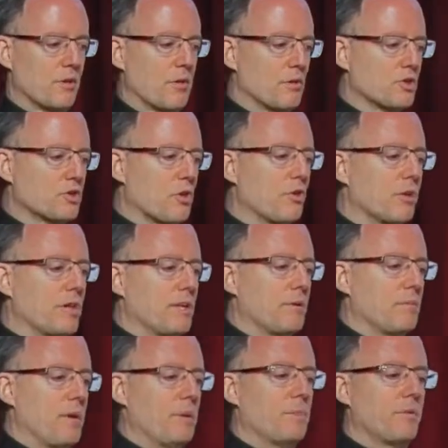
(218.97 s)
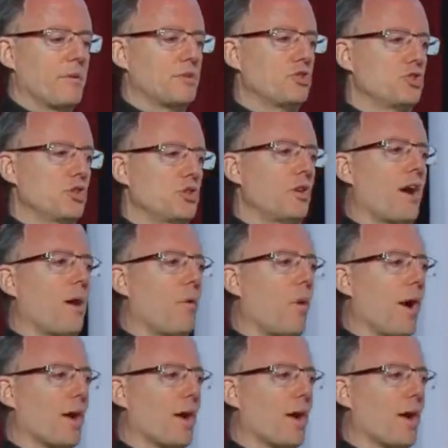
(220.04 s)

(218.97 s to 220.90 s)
There are certainly people that should not